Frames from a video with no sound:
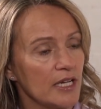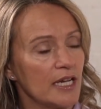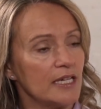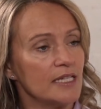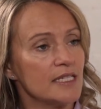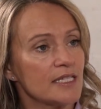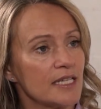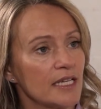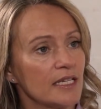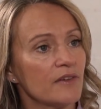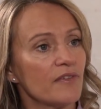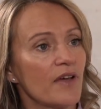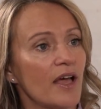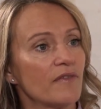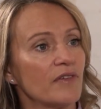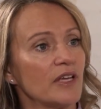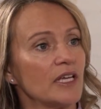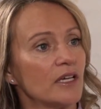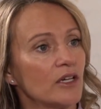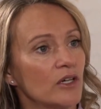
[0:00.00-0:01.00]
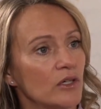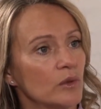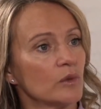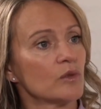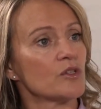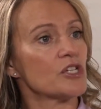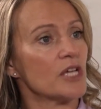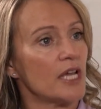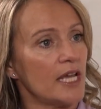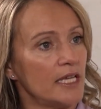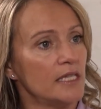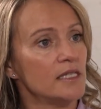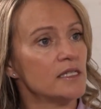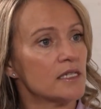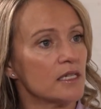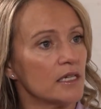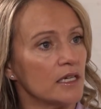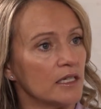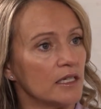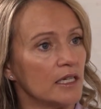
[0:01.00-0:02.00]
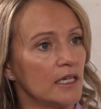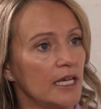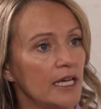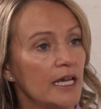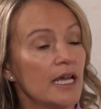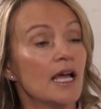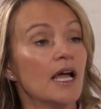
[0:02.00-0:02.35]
And instead of having culture internally,